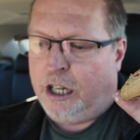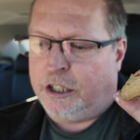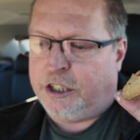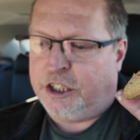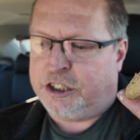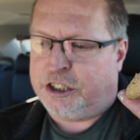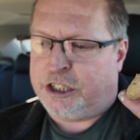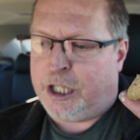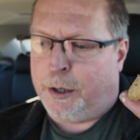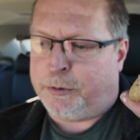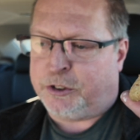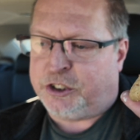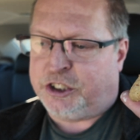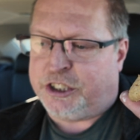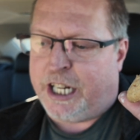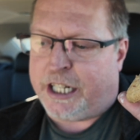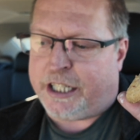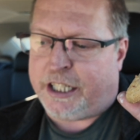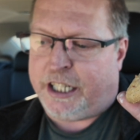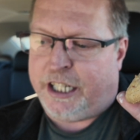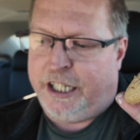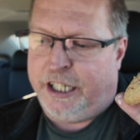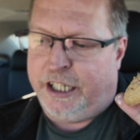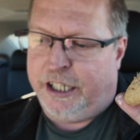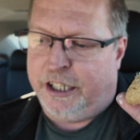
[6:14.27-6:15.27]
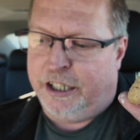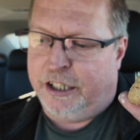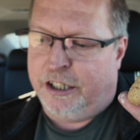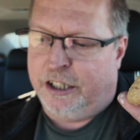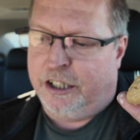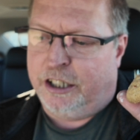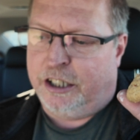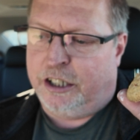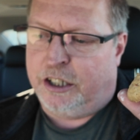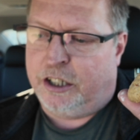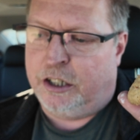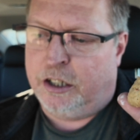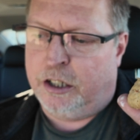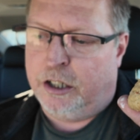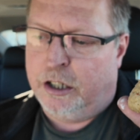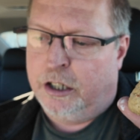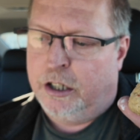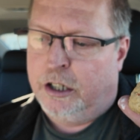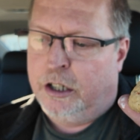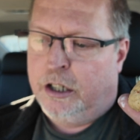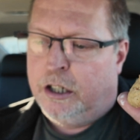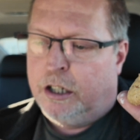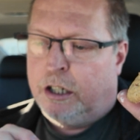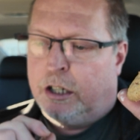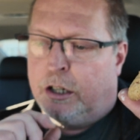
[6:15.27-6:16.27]
Just double check here.
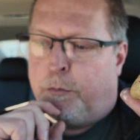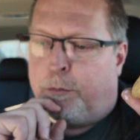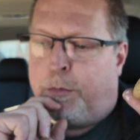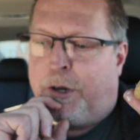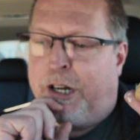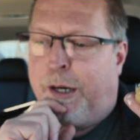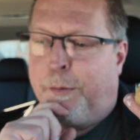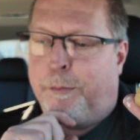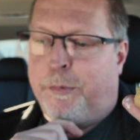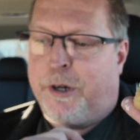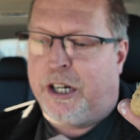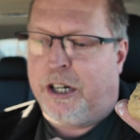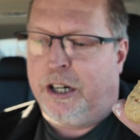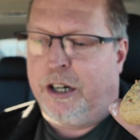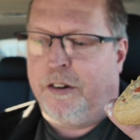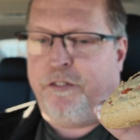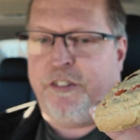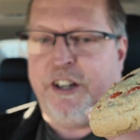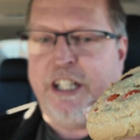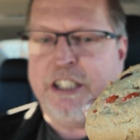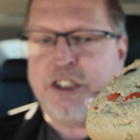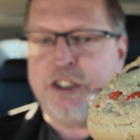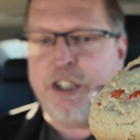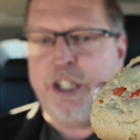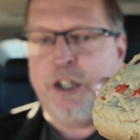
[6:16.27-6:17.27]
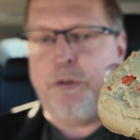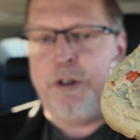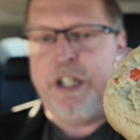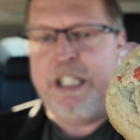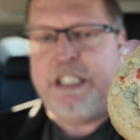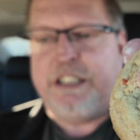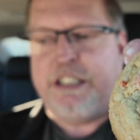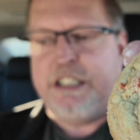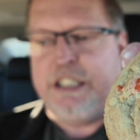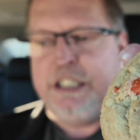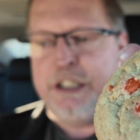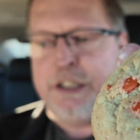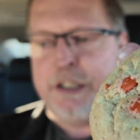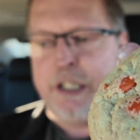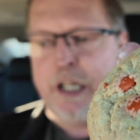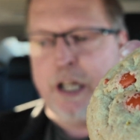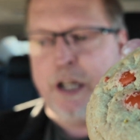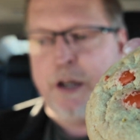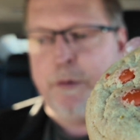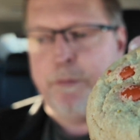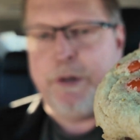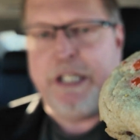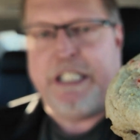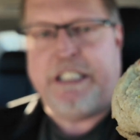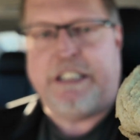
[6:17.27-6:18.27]
Peanut butter featuring Reese's
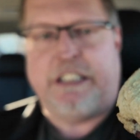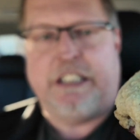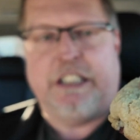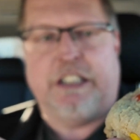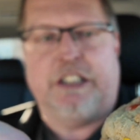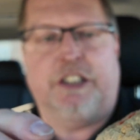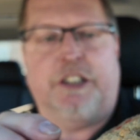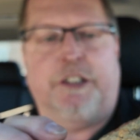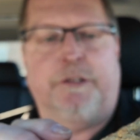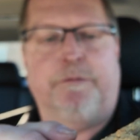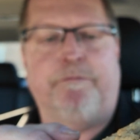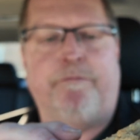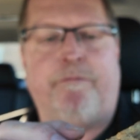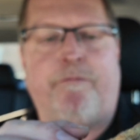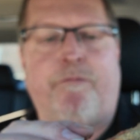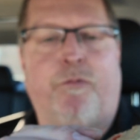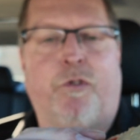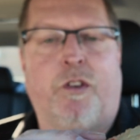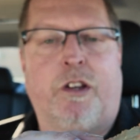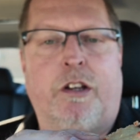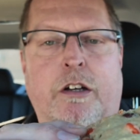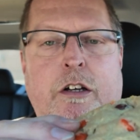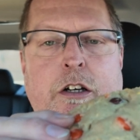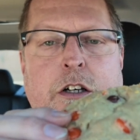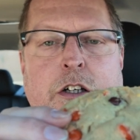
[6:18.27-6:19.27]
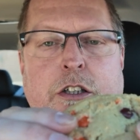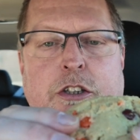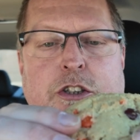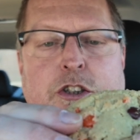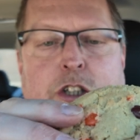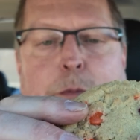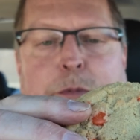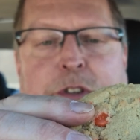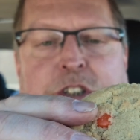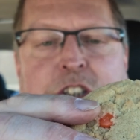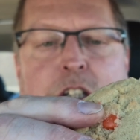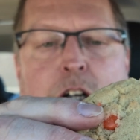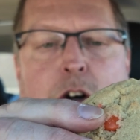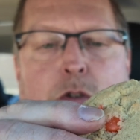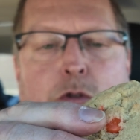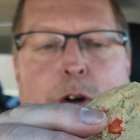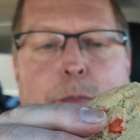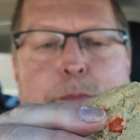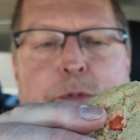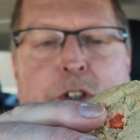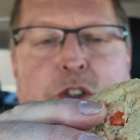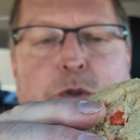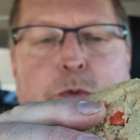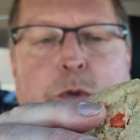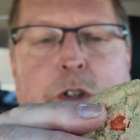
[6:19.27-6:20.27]
Pieces. So I'm just going to
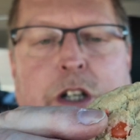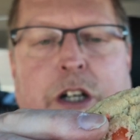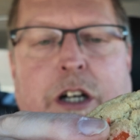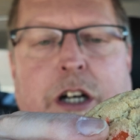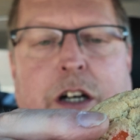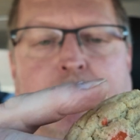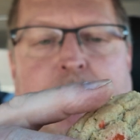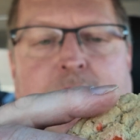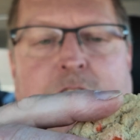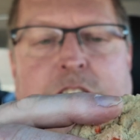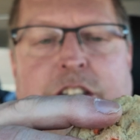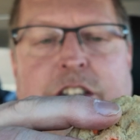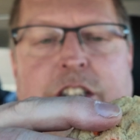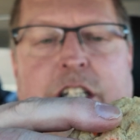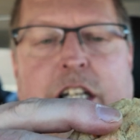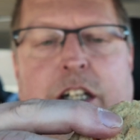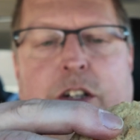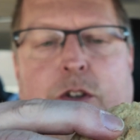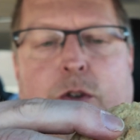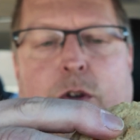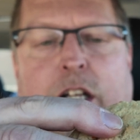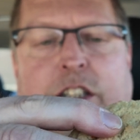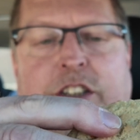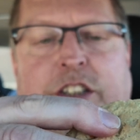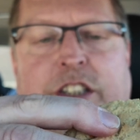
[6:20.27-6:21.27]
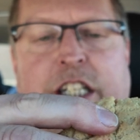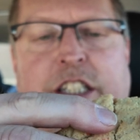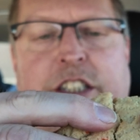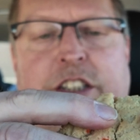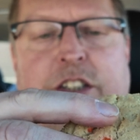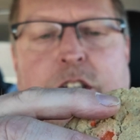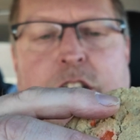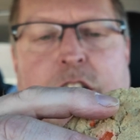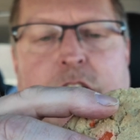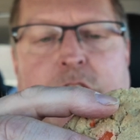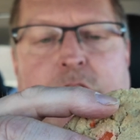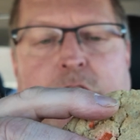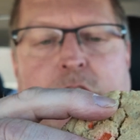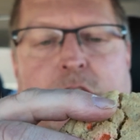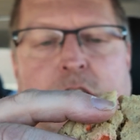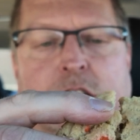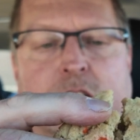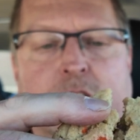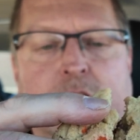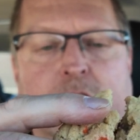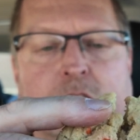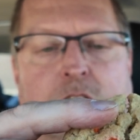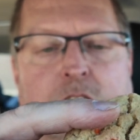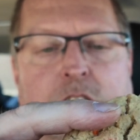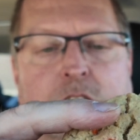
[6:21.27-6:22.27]
rip this one off instead. Oh, that's nice and
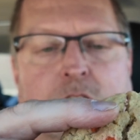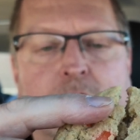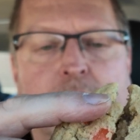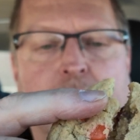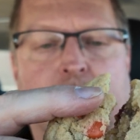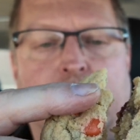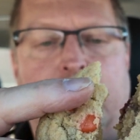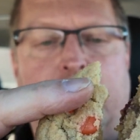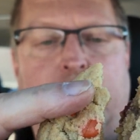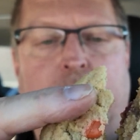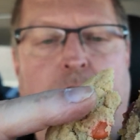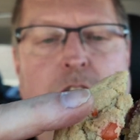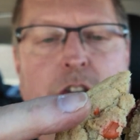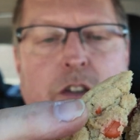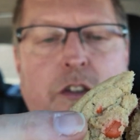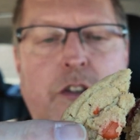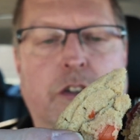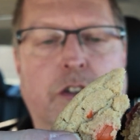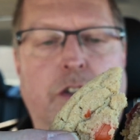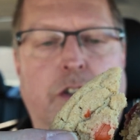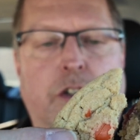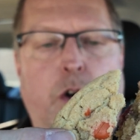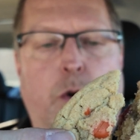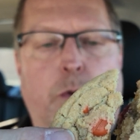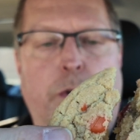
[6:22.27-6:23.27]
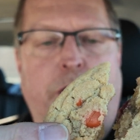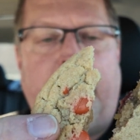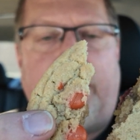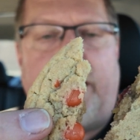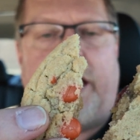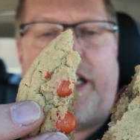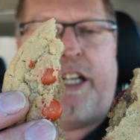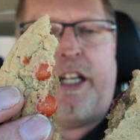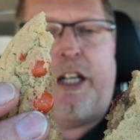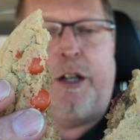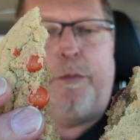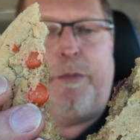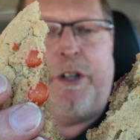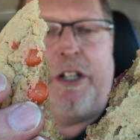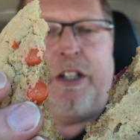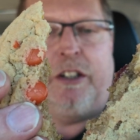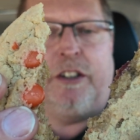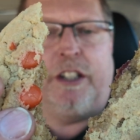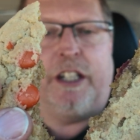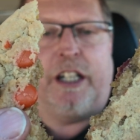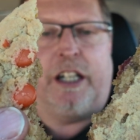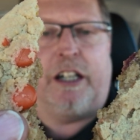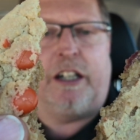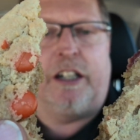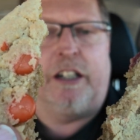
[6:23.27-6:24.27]
doughy like in the
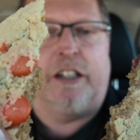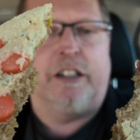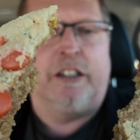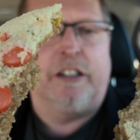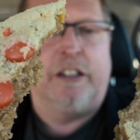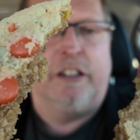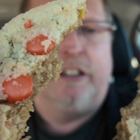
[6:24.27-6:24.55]
middle there.